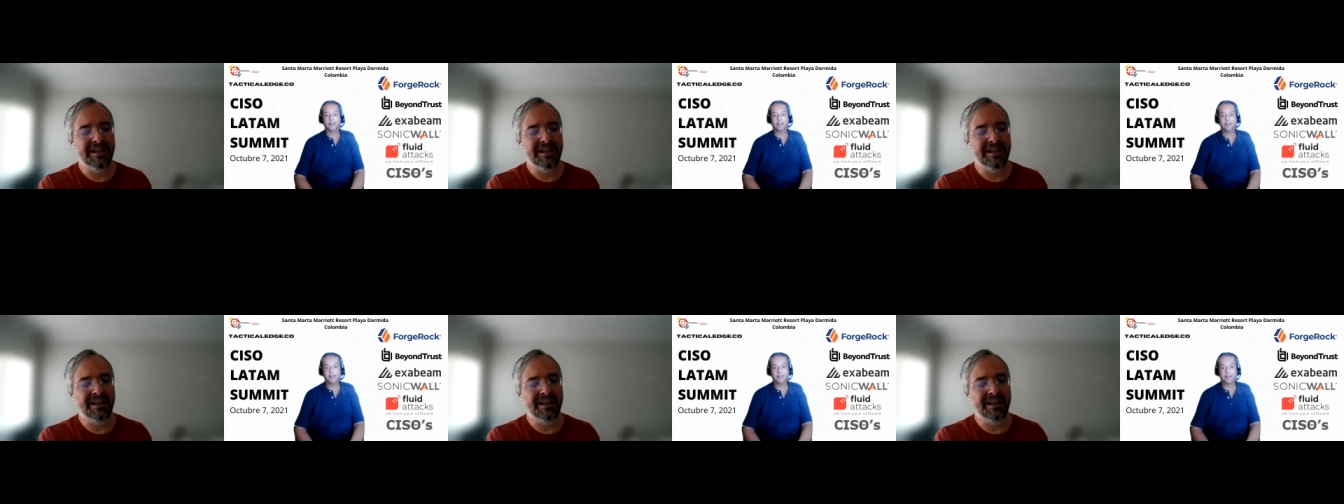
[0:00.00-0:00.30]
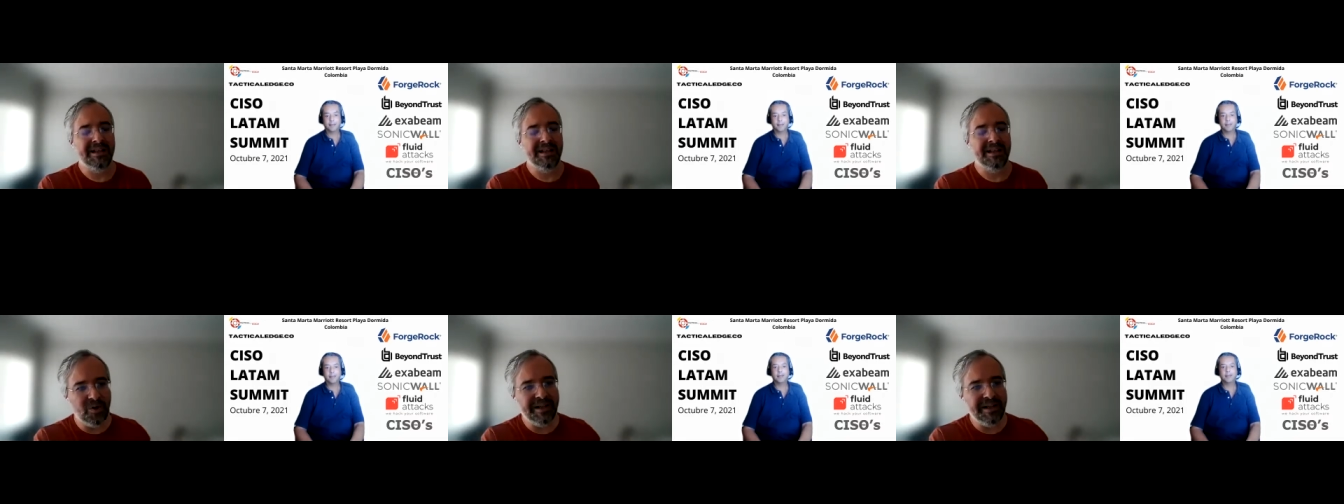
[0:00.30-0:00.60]
now
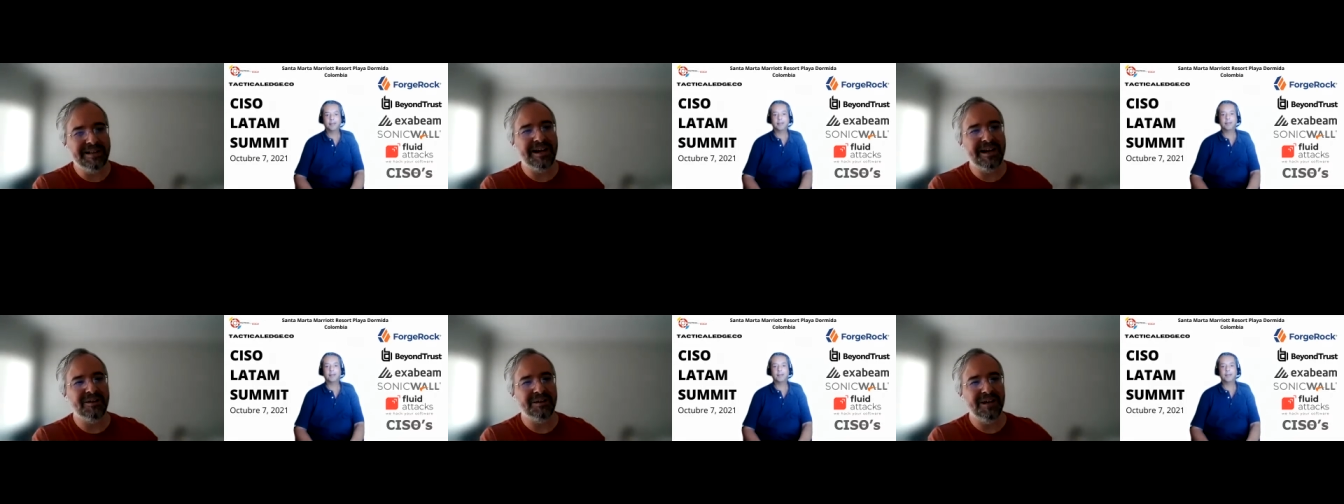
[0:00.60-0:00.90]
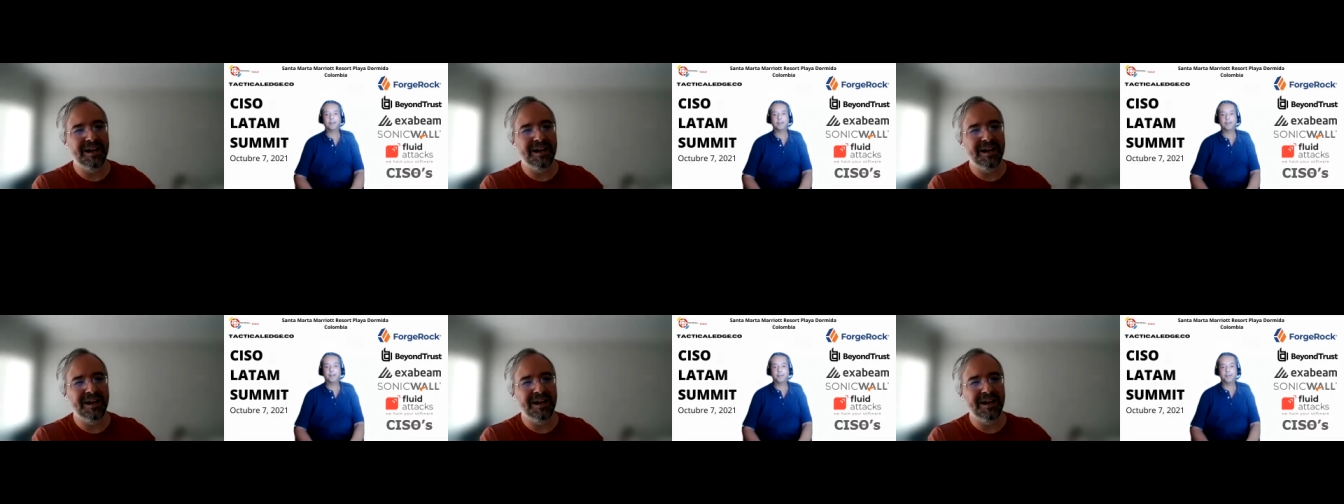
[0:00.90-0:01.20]
going down
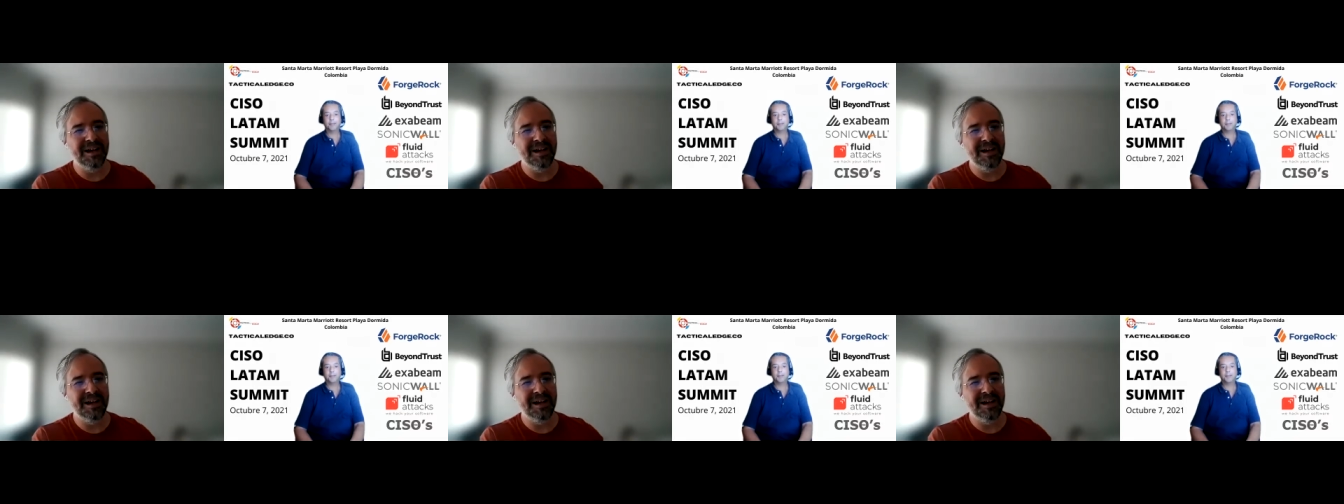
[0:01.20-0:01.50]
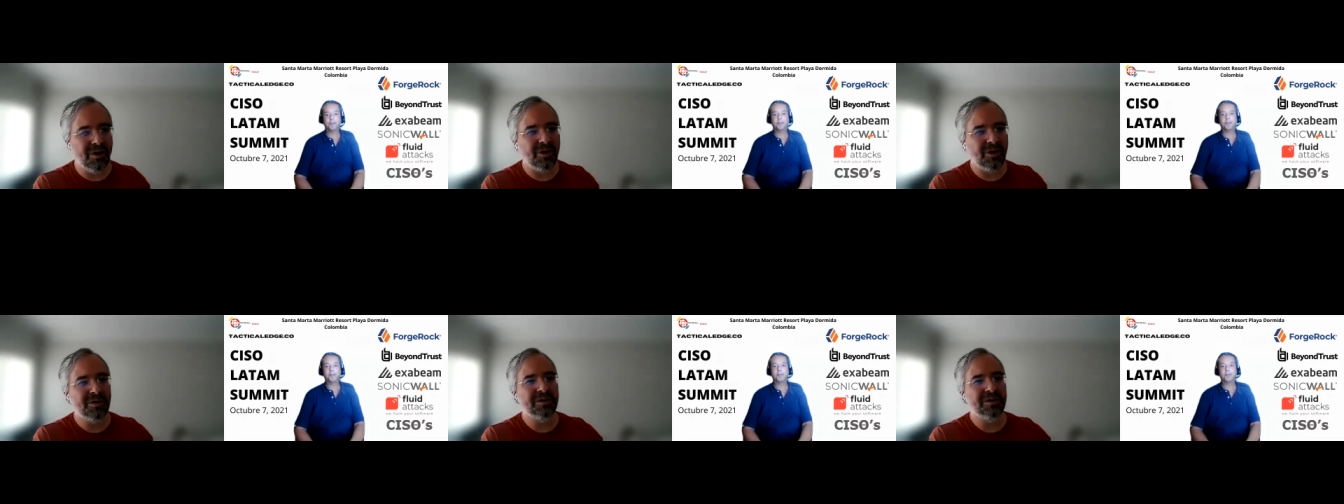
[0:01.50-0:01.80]
the line of
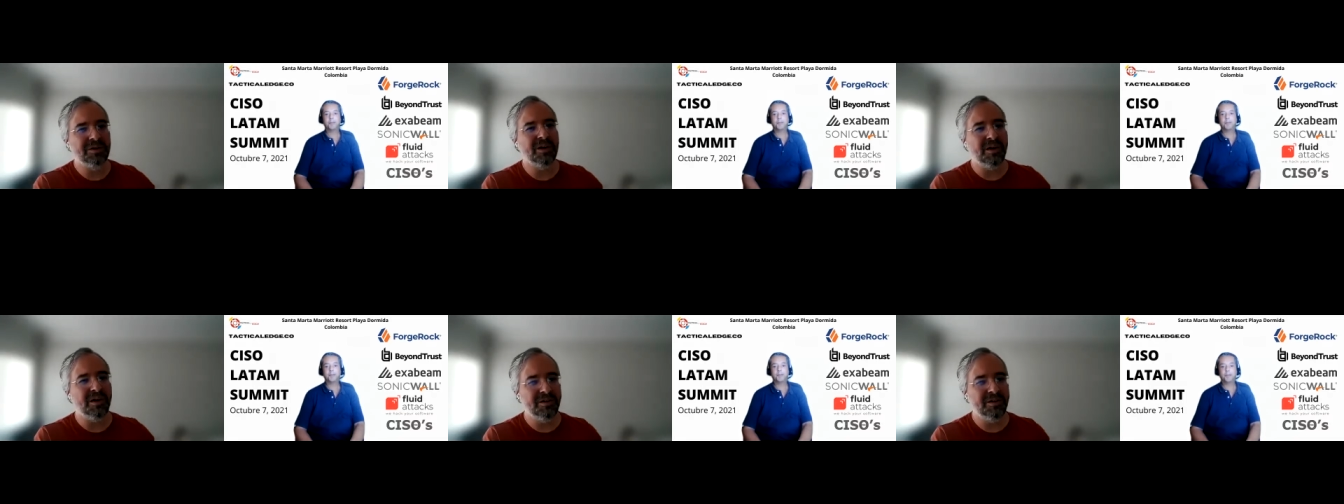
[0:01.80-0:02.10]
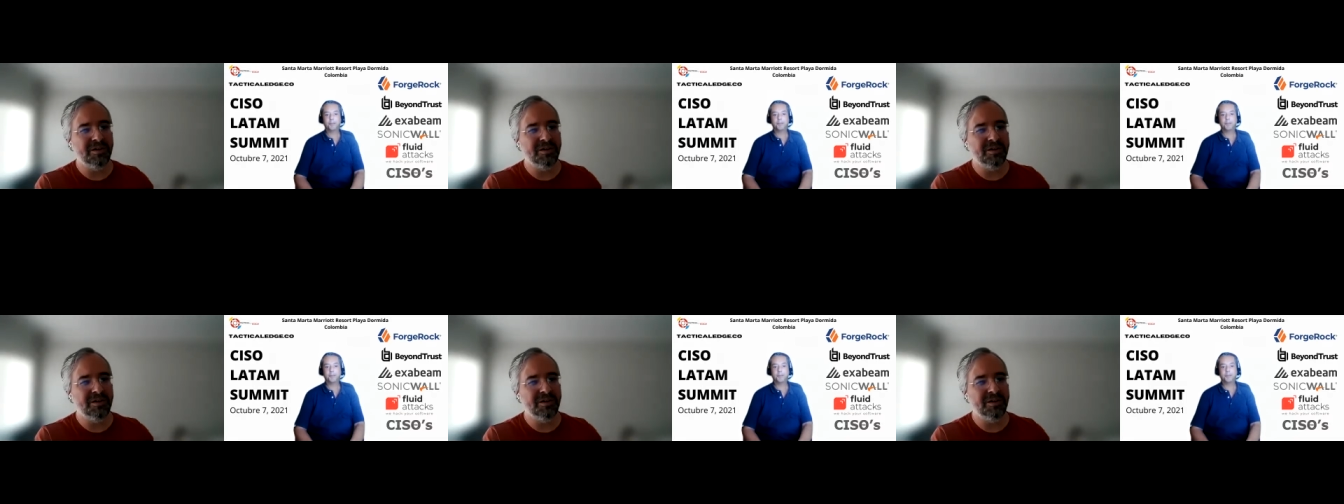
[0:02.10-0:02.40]
all the other
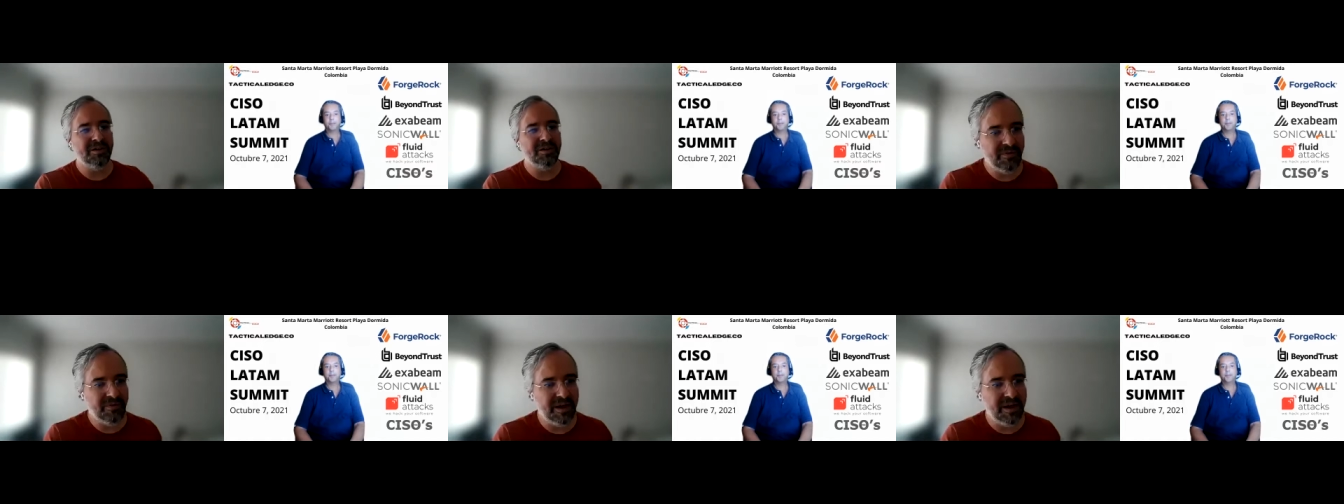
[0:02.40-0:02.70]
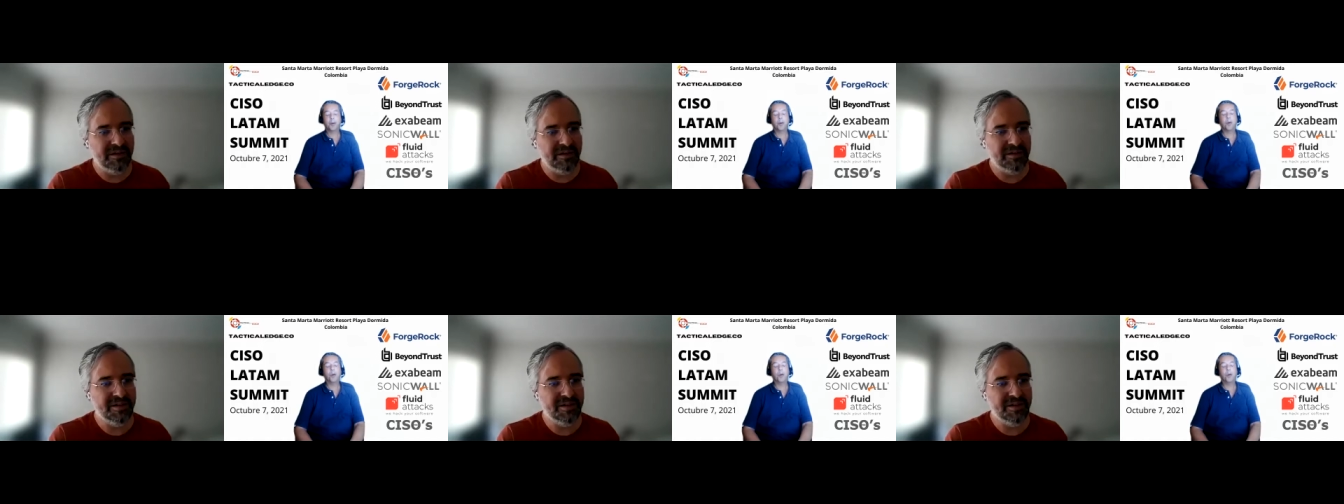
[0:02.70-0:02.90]
cloud providers.